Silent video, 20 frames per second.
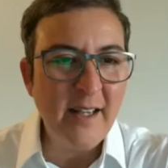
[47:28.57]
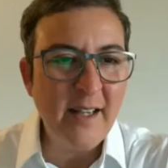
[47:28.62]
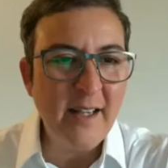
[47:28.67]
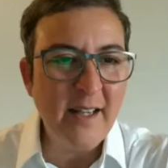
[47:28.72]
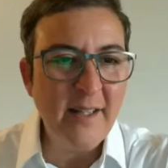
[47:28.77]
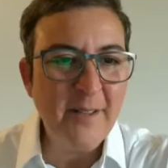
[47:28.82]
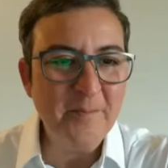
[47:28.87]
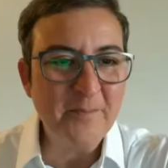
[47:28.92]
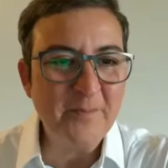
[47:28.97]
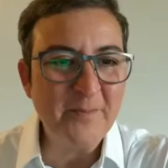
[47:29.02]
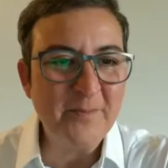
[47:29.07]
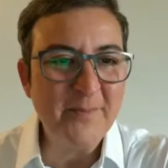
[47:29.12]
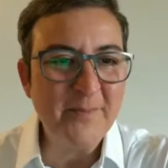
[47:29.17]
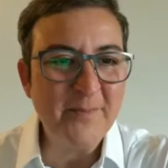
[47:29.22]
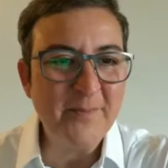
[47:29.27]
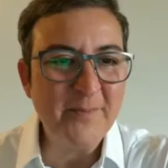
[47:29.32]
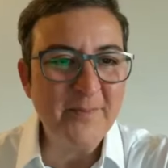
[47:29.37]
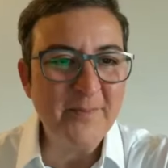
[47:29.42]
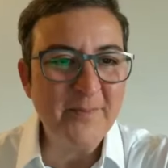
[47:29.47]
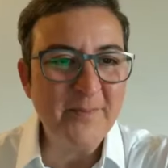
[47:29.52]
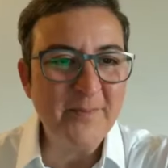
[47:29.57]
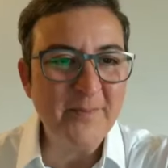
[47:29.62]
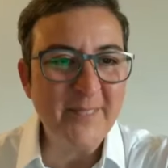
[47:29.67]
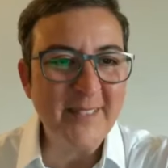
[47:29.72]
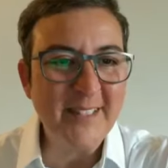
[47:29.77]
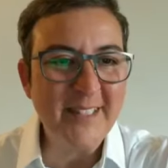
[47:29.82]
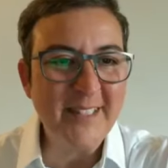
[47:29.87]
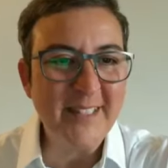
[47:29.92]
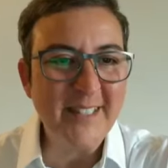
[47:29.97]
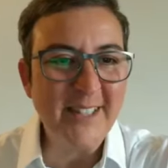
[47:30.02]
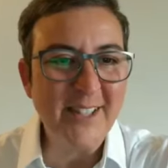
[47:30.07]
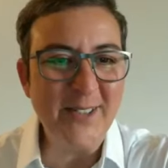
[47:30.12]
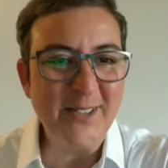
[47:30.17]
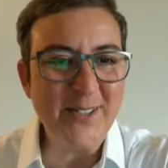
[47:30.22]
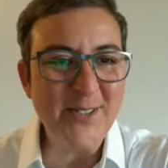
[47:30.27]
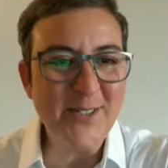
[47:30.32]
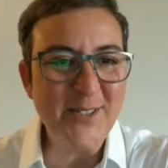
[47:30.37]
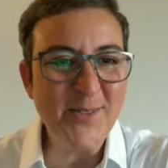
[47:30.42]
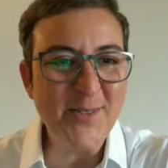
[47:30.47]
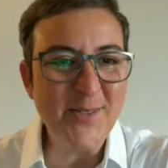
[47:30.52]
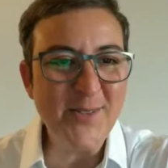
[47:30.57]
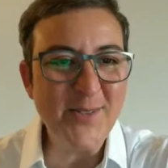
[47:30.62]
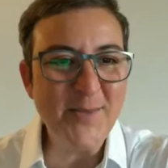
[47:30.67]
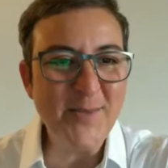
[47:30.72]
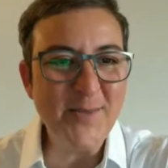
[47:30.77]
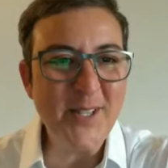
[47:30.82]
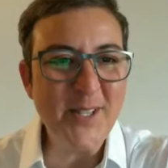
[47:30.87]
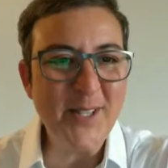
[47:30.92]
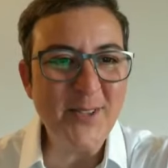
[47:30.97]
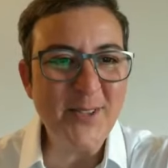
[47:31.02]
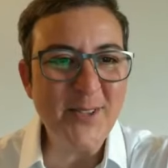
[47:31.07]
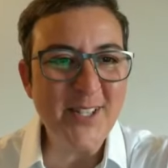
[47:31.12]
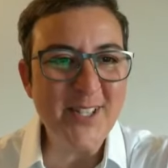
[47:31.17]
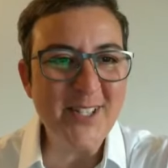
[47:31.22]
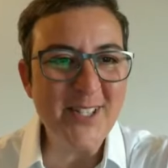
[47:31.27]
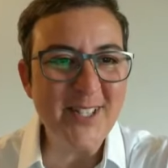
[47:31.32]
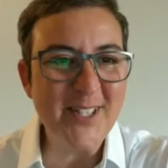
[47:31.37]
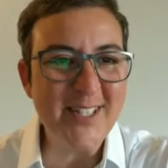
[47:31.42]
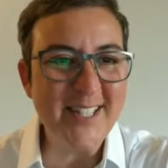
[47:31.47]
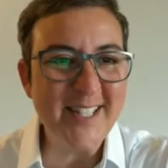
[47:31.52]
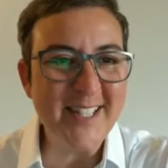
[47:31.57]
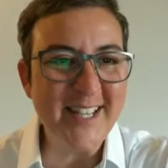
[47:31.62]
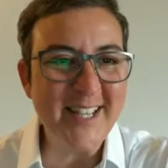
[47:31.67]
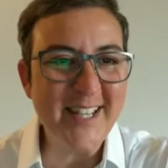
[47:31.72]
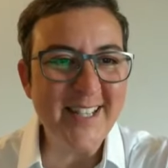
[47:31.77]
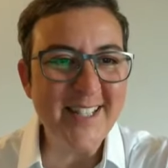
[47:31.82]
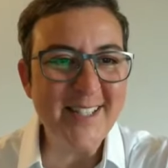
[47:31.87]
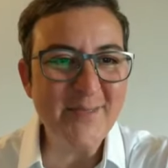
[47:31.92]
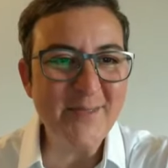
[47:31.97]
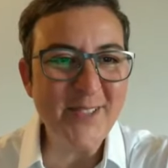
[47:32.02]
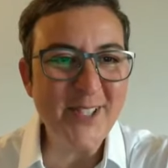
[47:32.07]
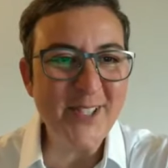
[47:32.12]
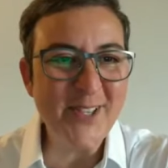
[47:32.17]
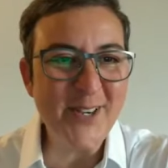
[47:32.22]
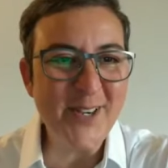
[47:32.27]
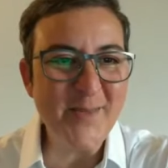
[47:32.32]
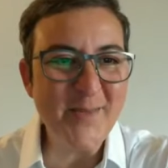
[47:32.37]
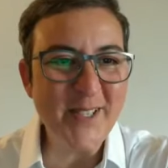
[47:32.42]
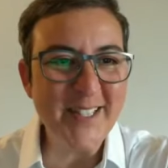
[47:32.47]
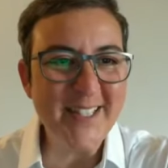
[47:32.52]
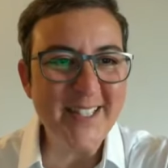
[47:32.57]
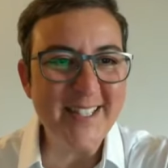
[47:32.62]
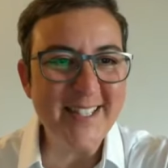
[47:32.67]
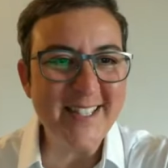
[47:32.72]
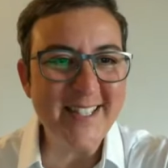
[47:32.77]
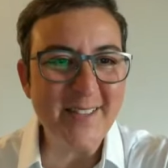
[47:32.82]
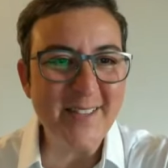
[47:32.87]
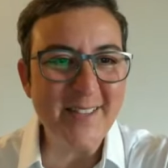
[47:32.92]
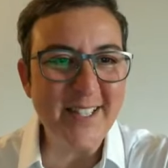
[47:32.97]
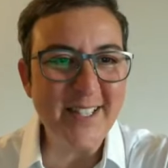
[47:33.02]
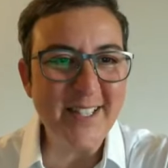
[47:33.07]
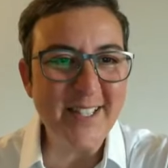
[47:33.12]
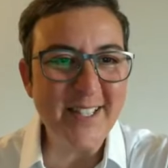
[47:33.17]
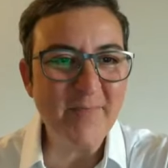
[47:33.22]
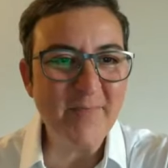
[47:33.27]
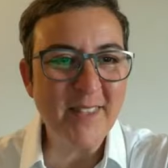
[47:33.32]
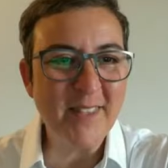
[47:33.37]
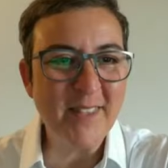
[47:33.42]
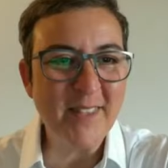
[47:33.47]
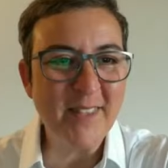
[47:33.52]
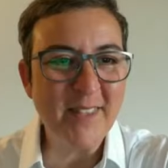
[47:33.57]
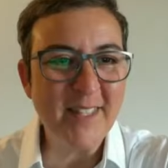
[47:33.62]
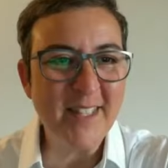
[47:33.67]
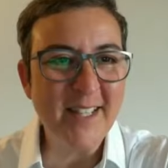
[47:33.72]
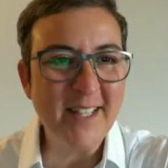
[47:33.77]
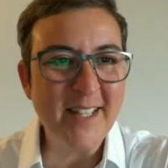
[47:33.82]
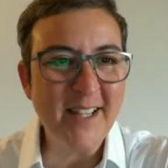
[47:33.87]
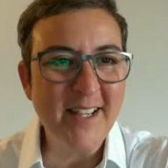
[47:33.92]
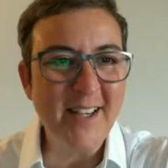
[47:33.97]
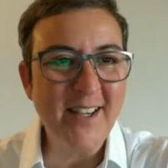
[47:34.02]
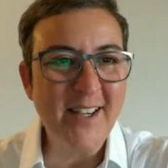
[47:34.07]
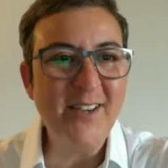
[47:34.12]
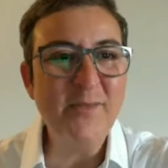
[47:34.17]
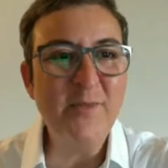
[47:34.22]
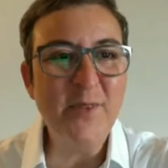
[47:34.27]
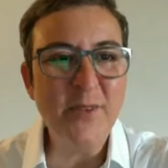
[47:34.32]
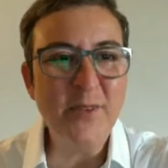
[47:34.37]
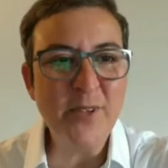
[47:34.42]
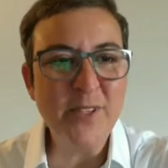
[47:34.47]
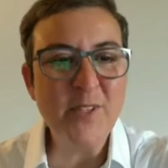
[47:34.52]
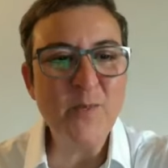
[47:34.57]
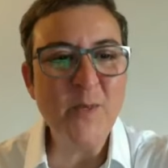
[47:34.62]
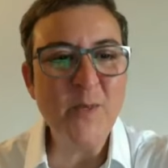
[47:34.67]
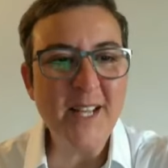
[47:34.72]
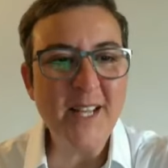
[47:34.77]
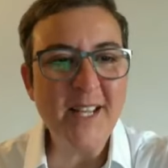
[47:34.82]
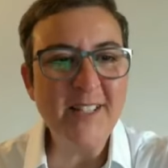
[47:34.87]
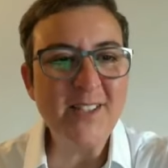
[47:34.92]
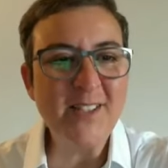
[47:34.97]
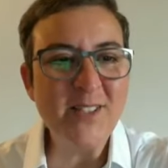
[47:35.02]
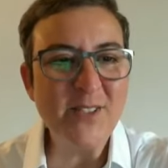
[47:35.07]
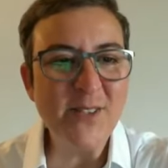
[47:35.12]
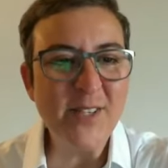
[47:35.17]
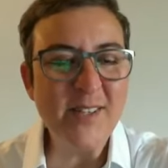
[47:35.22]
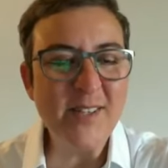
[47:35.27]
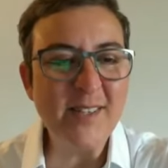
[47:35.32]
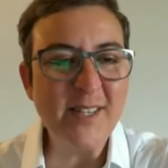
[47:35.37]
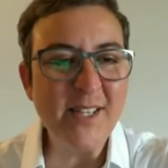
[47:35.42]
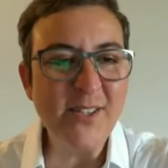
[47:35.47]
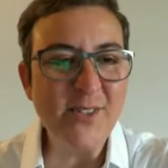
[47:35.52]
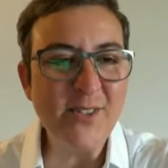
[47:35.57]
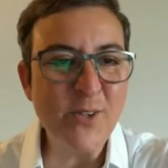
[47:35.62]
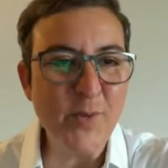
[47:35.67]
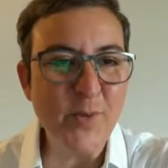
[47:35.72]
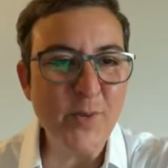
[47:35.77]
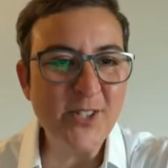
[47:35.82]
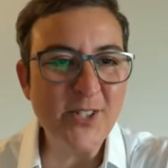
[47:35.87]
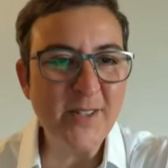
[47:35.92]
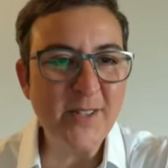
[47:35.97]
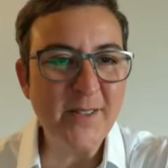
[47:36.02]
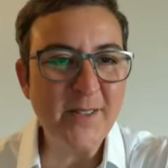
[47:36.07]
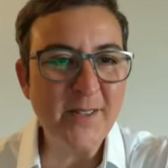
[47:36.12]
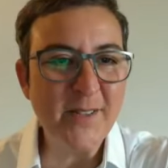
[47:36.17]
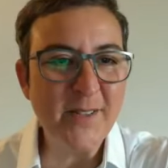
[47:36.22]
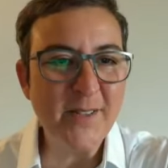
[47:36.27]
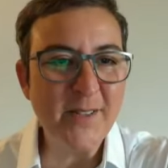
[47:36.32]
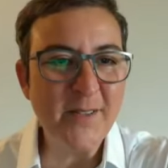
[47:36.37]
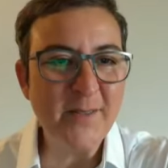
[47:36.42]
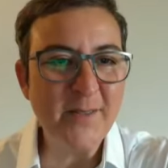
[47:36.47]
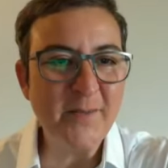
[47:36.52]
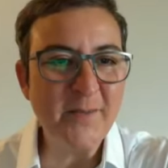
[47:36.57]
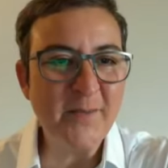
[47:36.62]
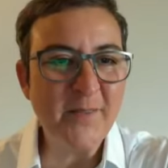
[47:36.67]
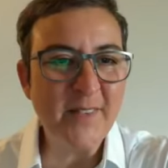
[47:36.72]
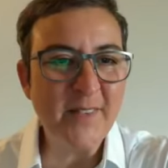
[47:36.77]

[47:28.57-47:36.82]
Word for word: Um, oh wow, so many questions today, uh, so many comments. This is lovely. Uh, Marie's been answering. Thank you so much.